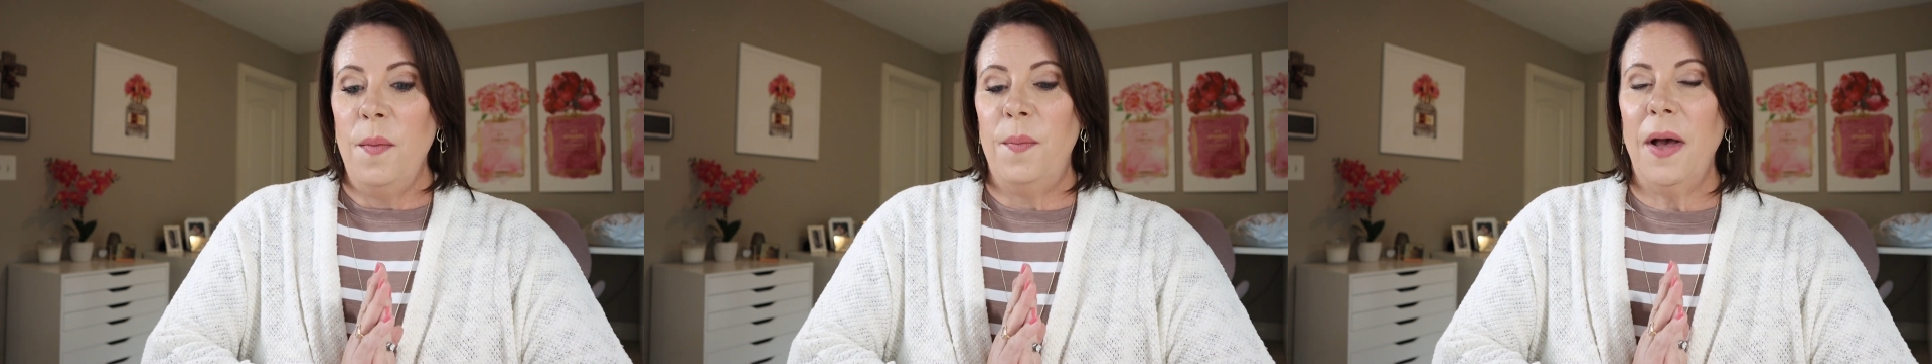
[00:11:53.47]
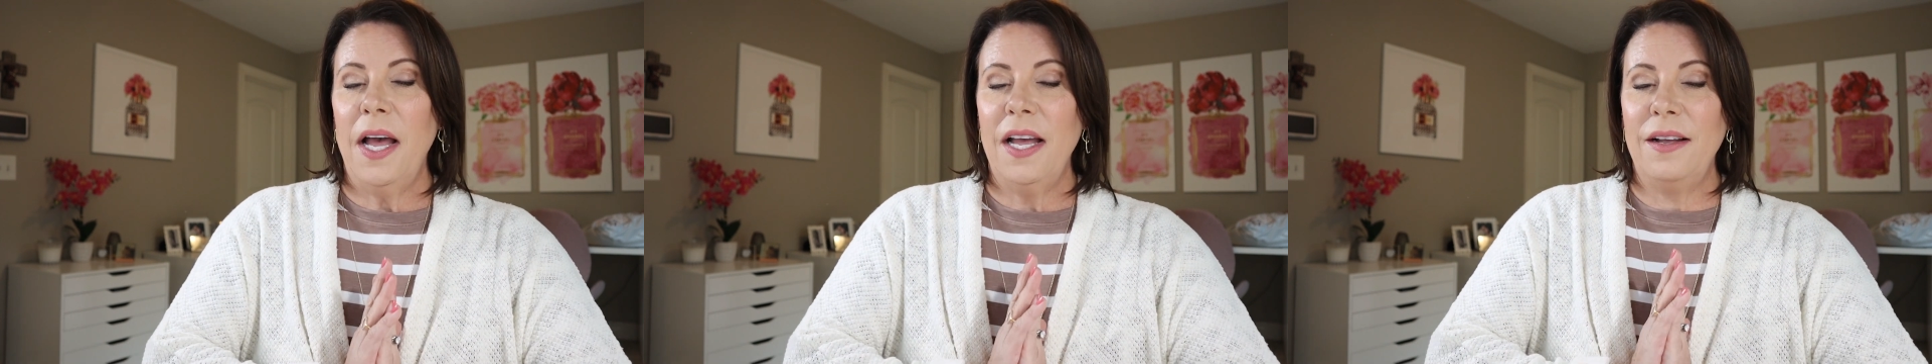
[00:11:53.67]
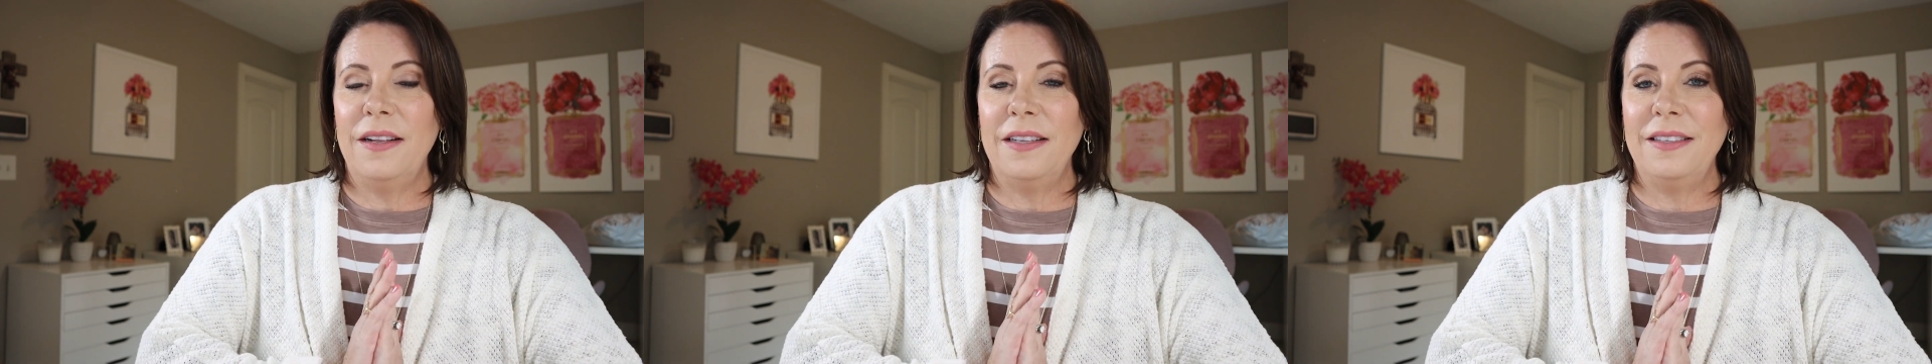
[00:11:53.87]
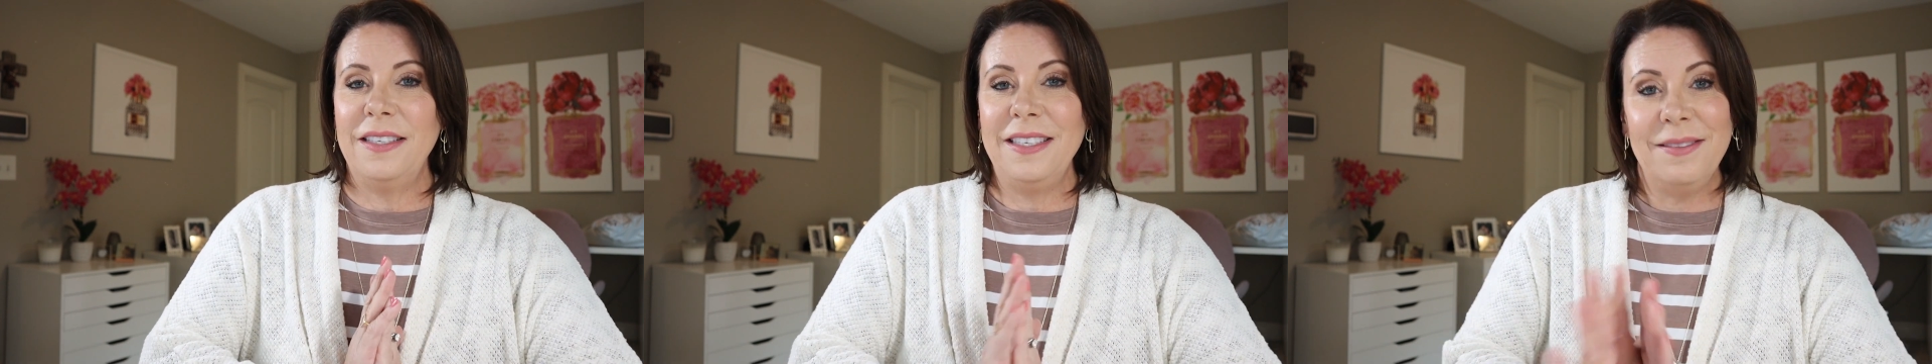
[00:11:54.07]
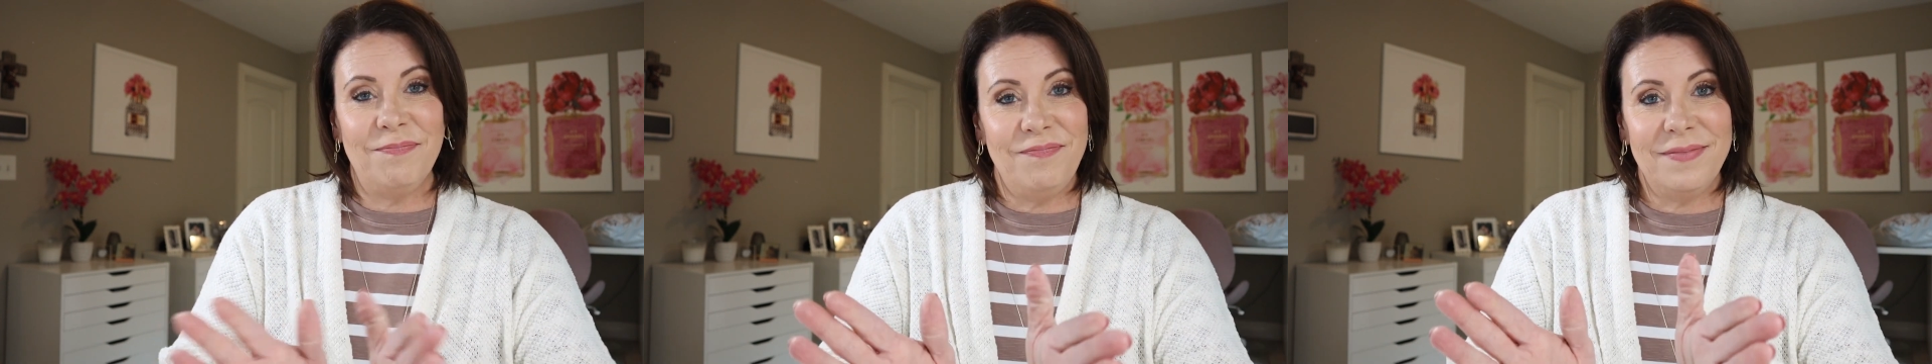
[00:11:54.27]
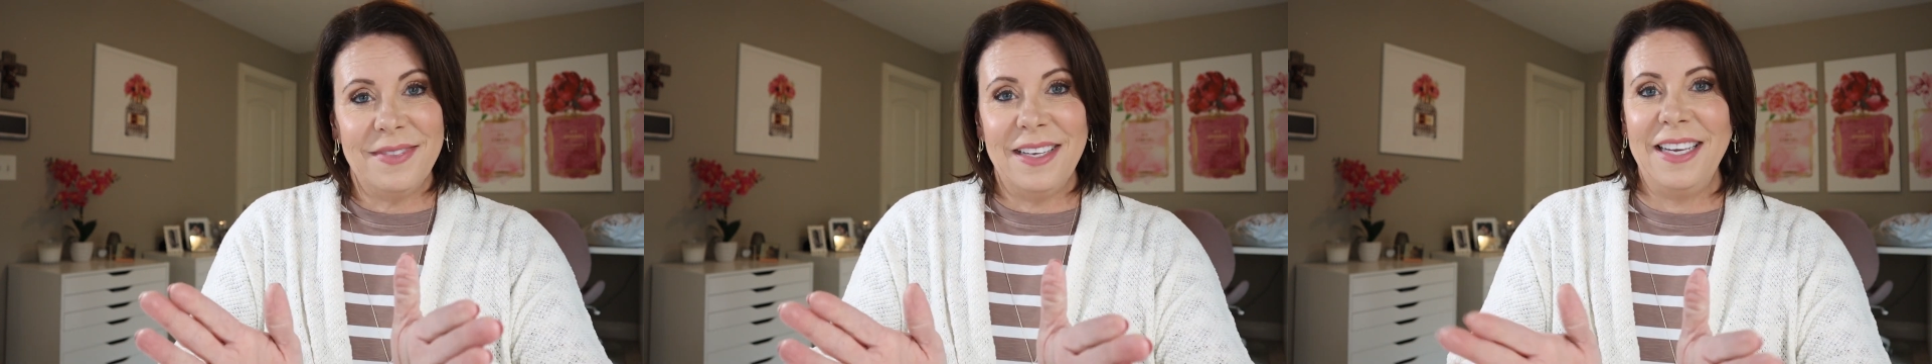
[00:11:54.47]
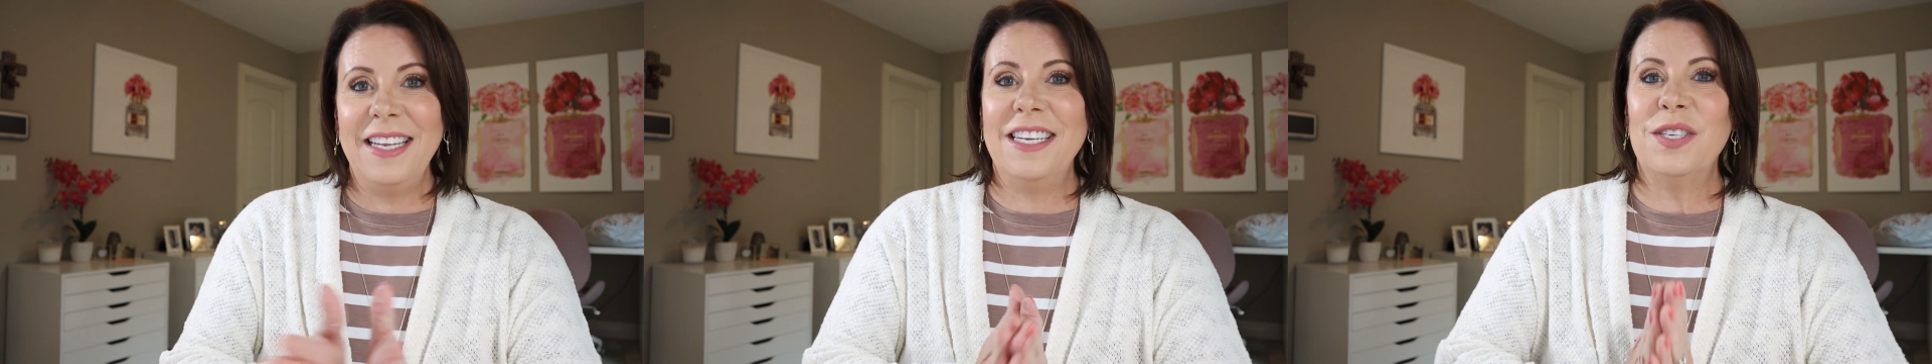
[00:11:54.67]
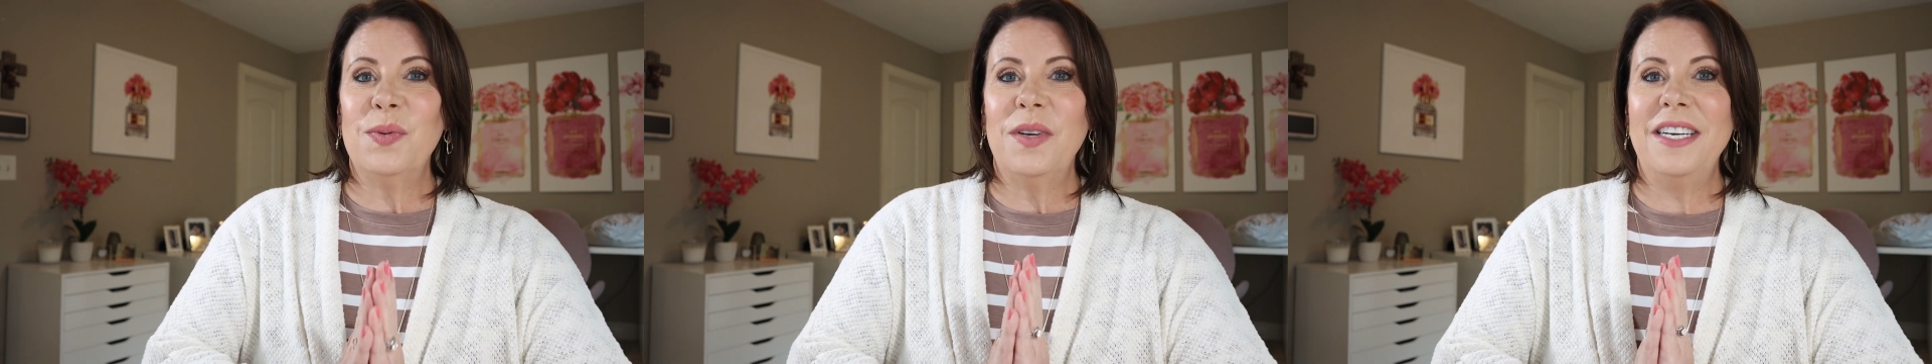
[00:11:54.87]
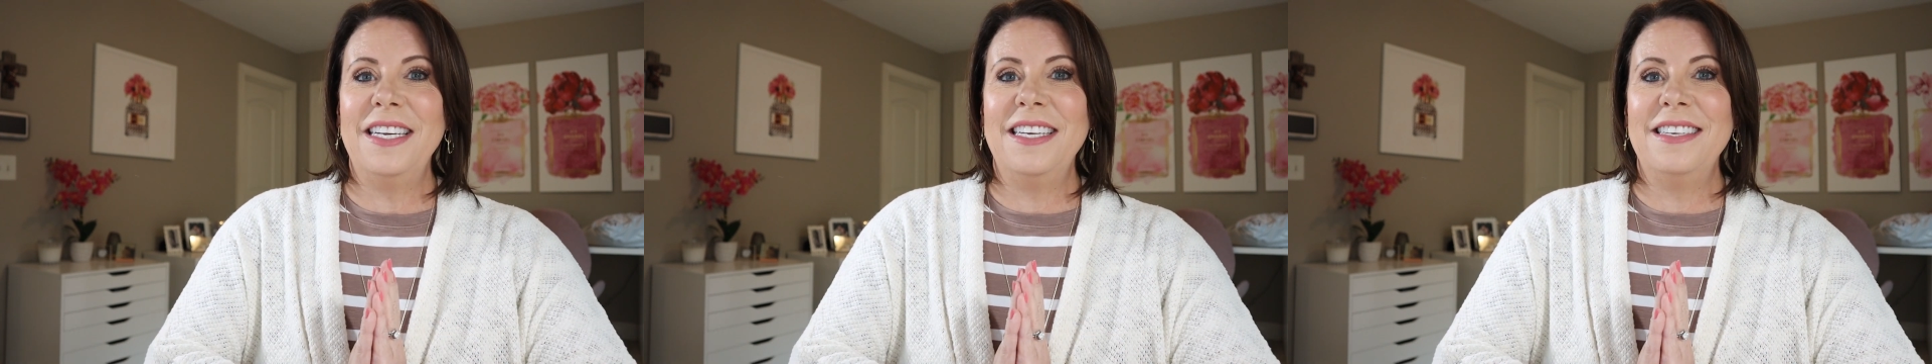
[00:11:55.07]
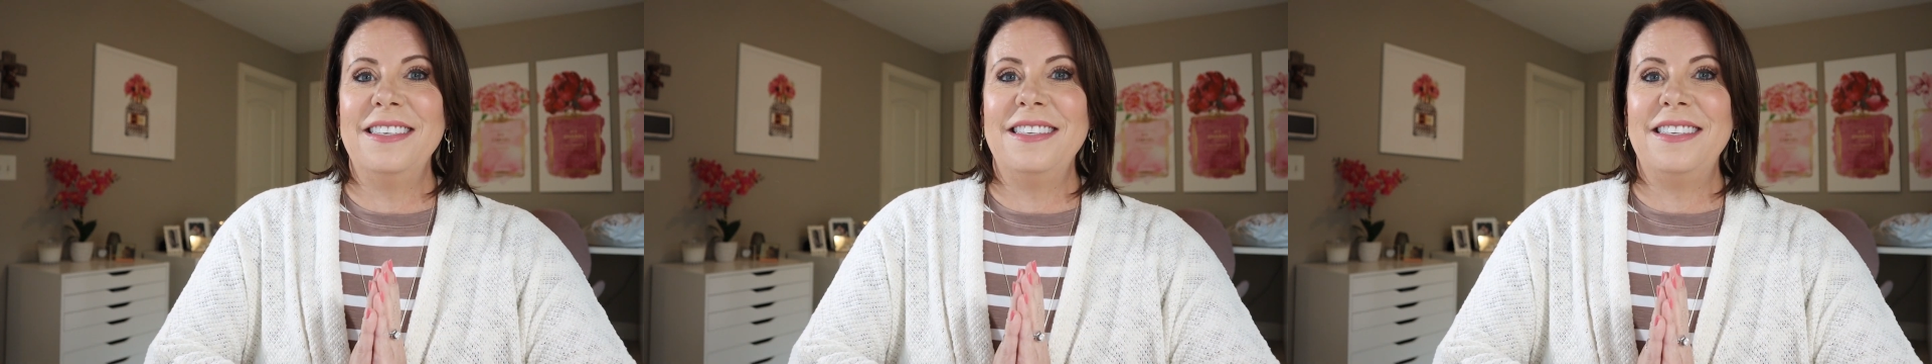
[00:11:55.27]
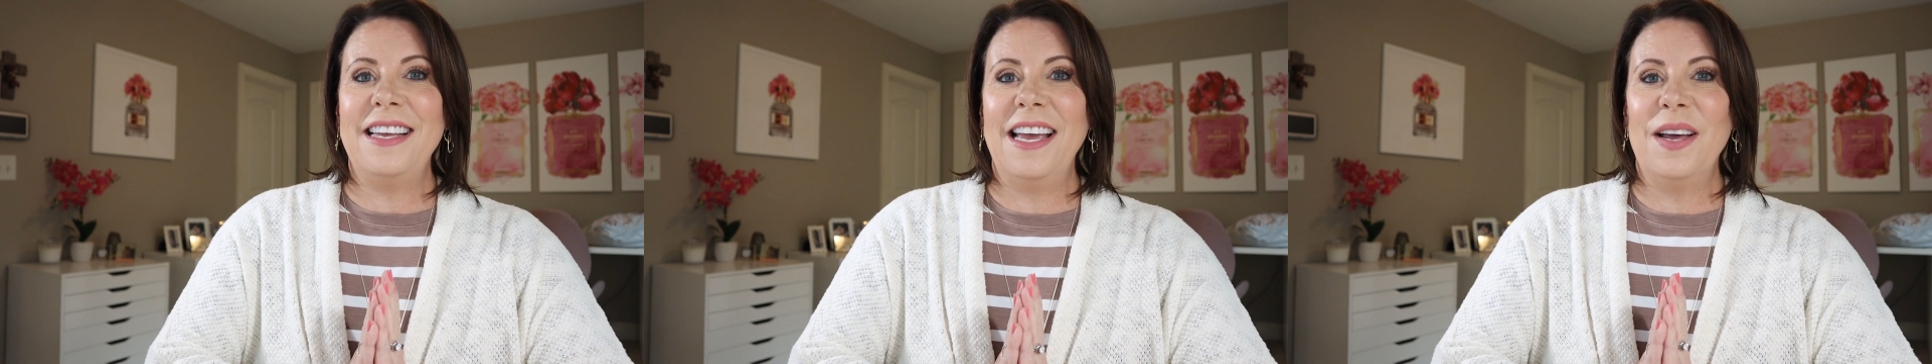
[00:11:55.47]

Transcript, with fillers: But it is what it is,